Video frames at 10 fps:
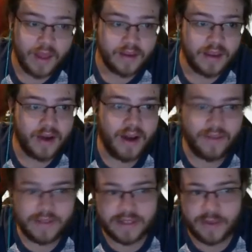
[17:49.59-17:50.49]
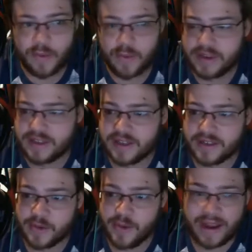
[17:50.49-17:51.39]
Now, obviously, we're weak to, like,
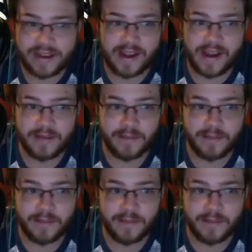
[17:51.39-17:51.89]
Terrakion.